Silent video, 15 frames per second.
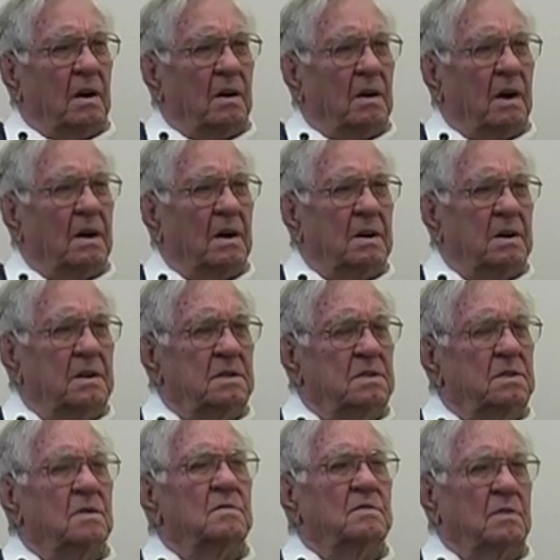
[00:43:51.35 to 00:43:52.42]
I
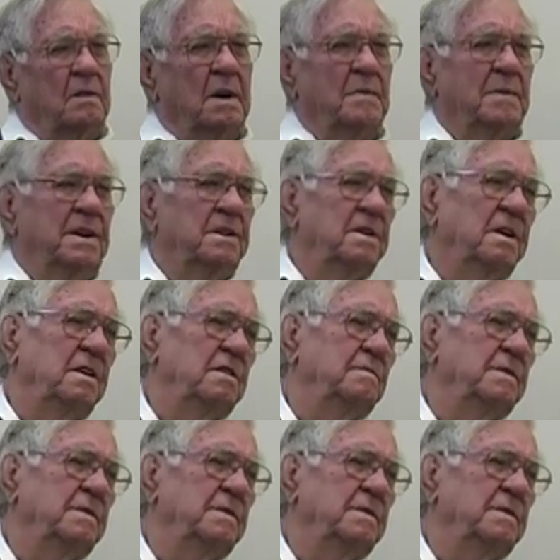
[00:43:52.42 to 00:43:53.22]
don't know how many days,